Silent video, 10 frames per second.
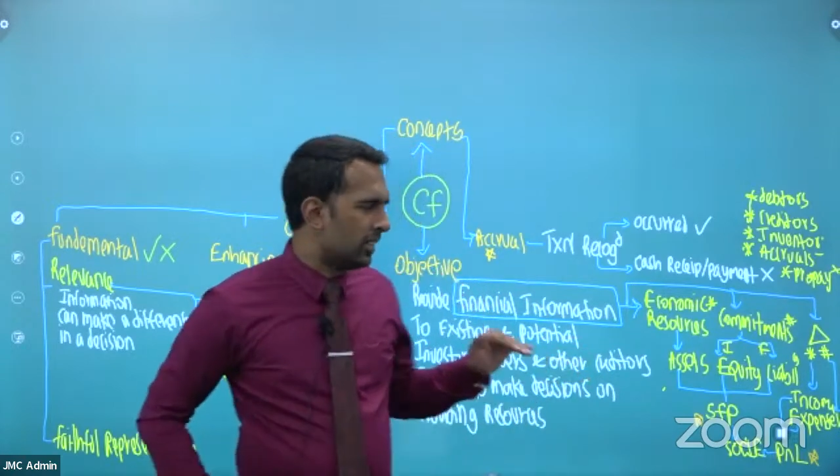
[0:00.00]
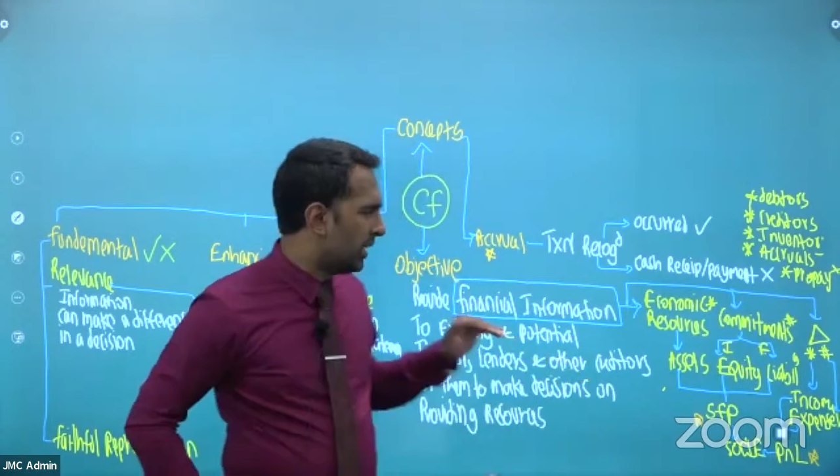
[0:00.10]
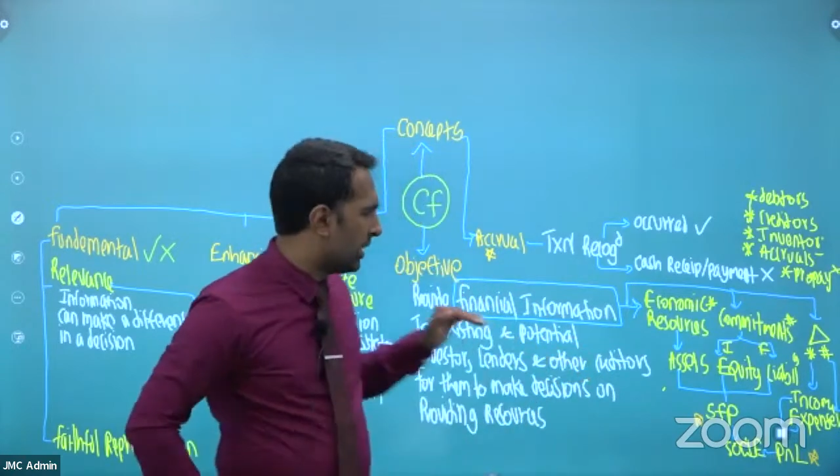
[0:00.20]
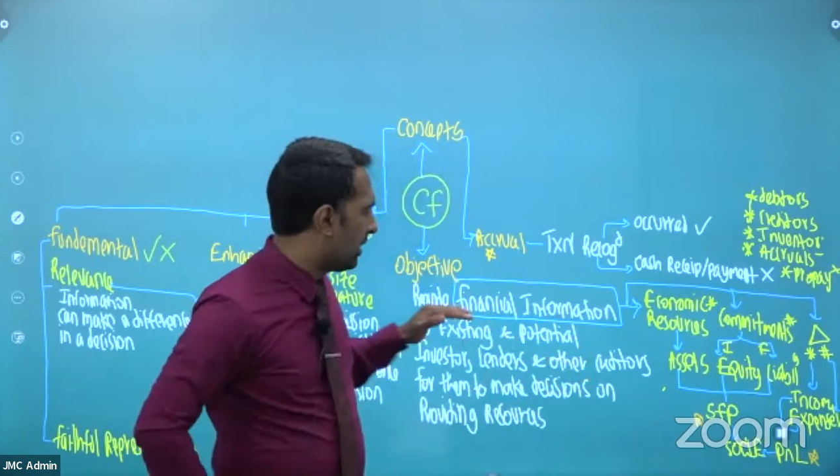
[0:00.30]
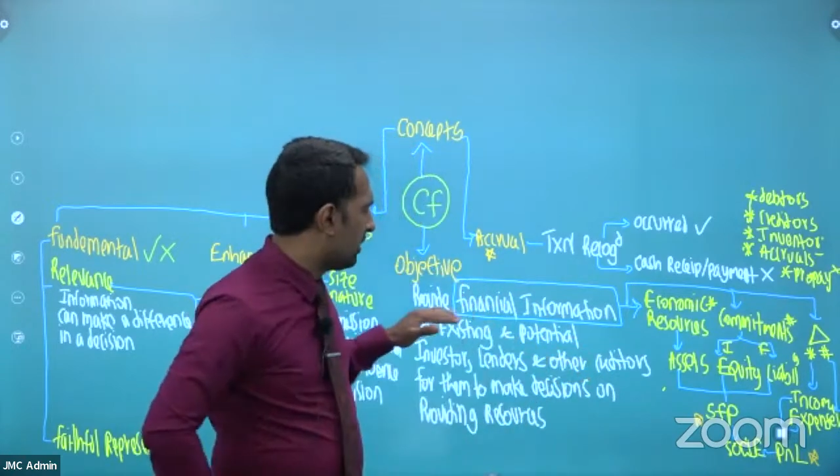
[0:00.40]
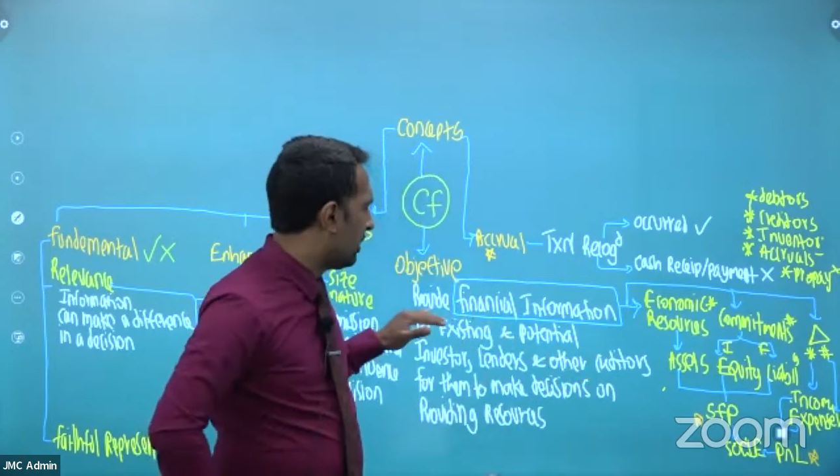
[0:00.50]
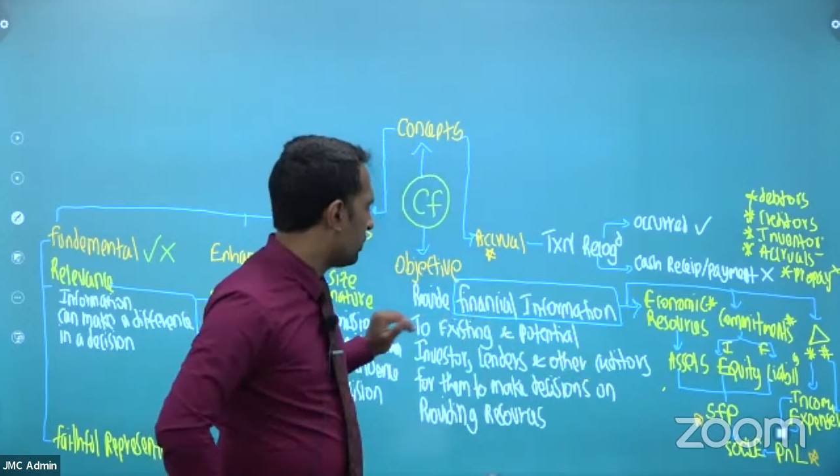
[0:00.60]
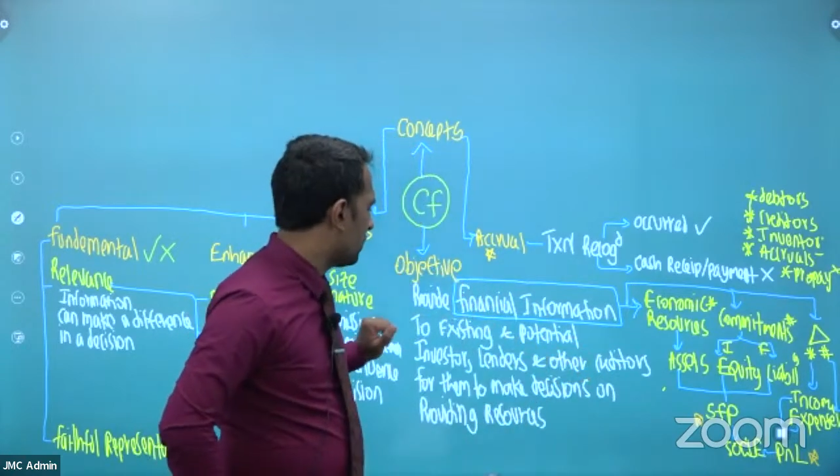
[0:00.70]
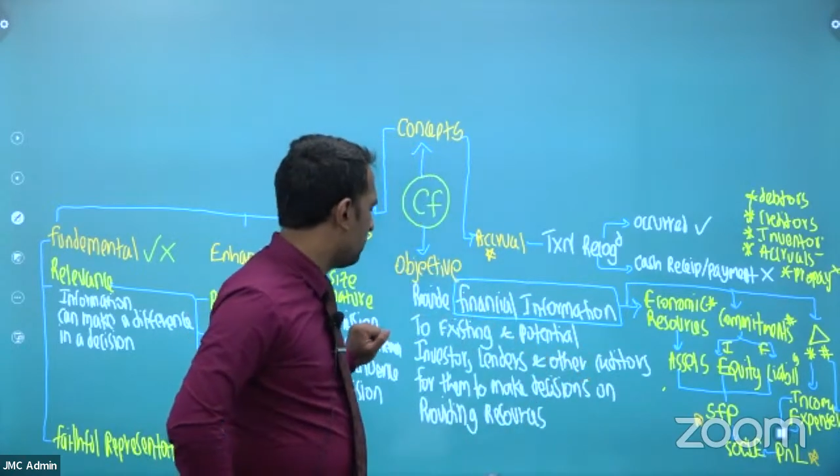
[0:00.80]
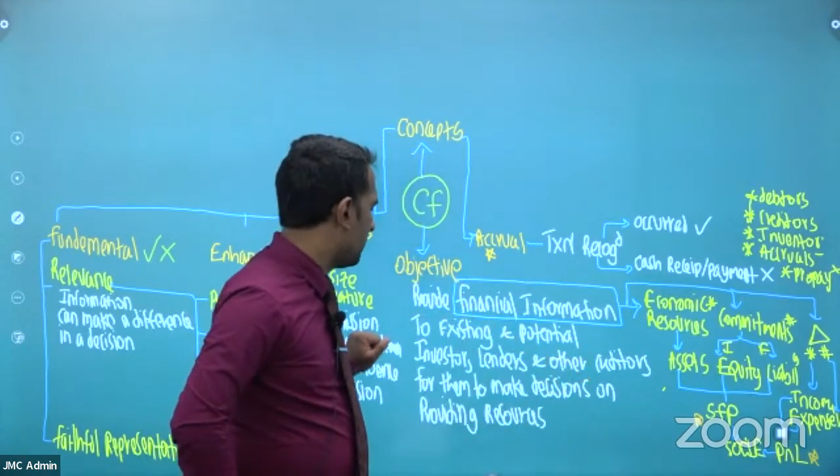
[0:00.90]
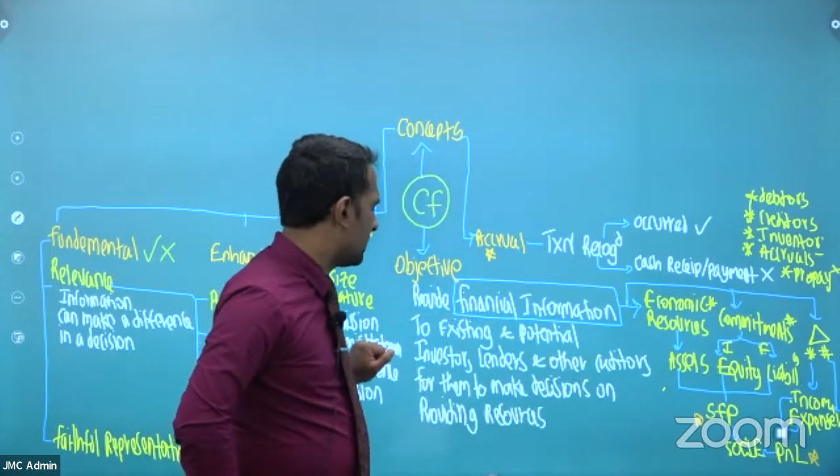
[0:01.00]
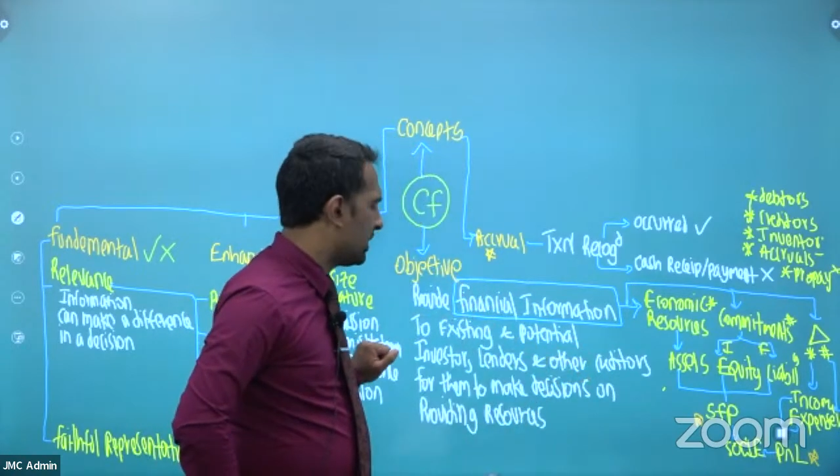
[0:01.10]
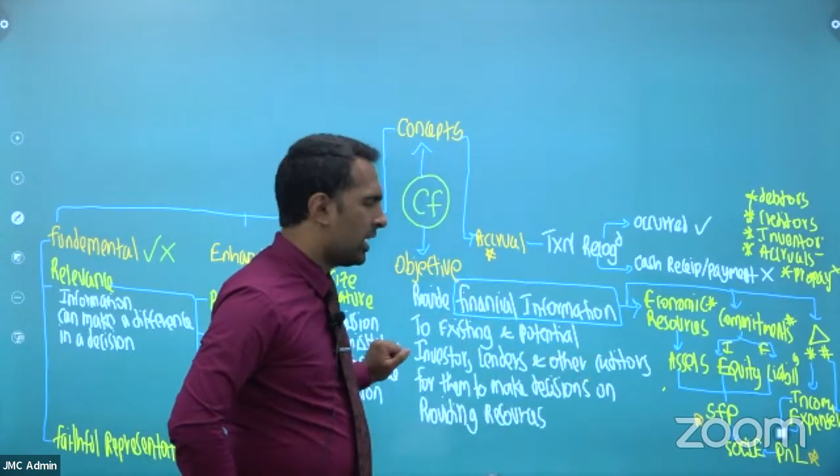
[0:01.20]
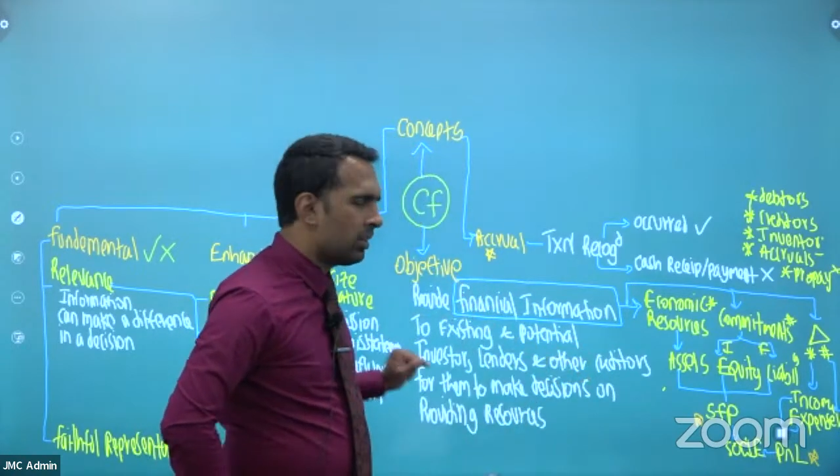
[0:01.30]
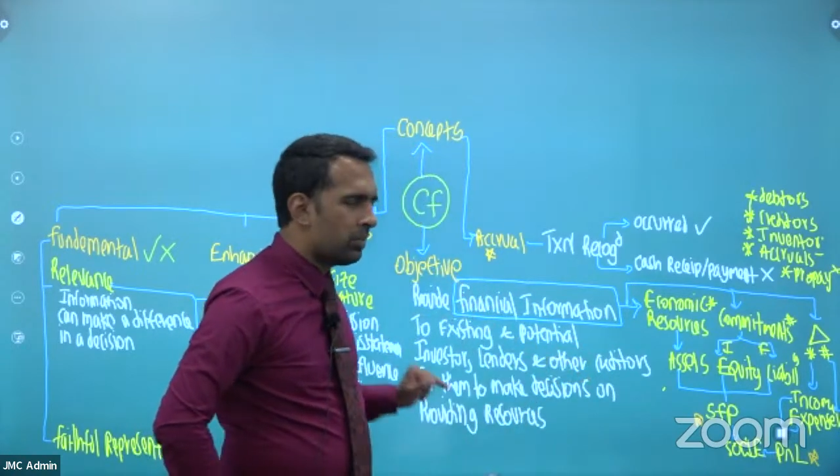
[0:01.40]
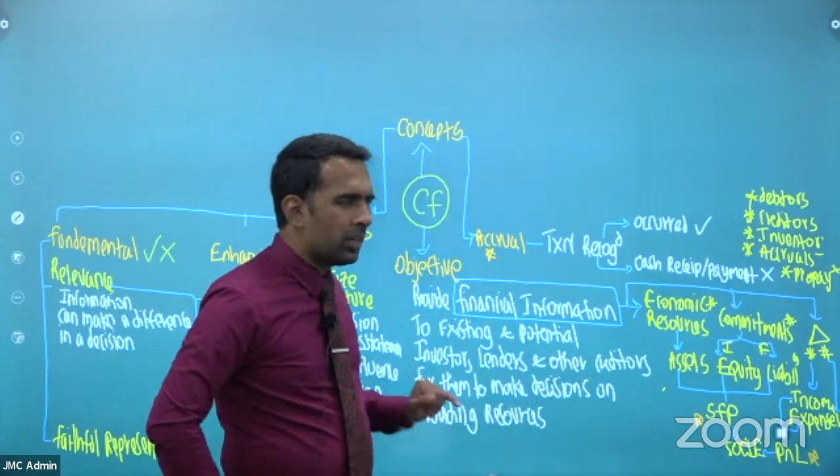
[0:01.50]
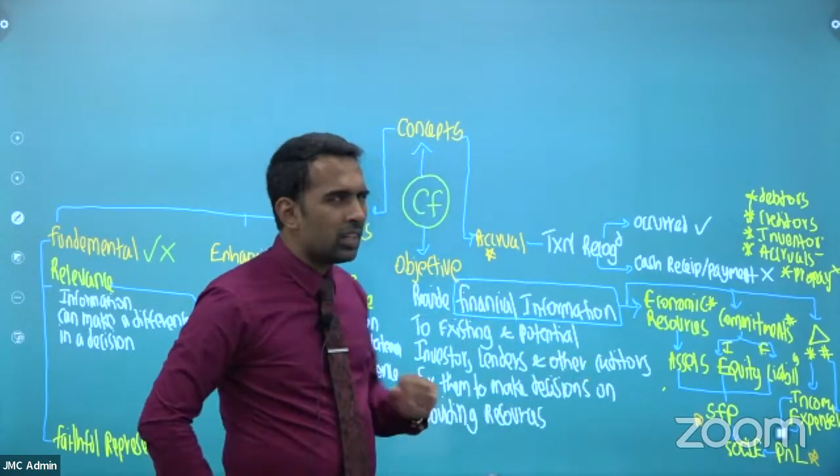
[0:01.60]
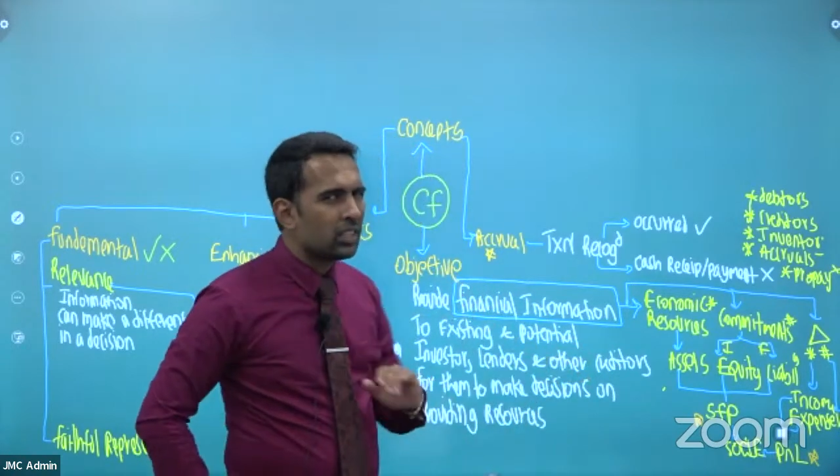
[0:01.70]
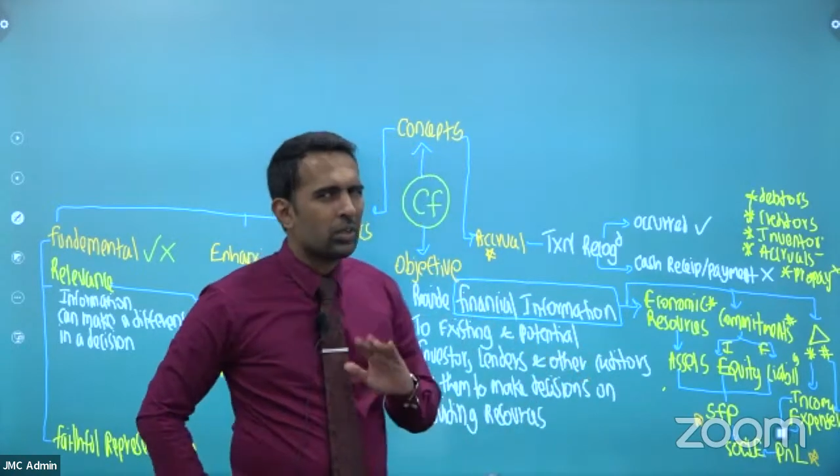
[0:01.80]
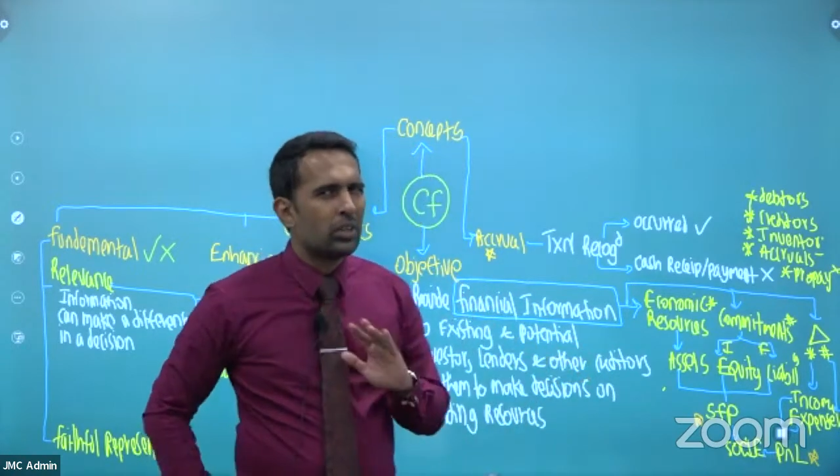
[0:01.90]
that 10,000 misstatement does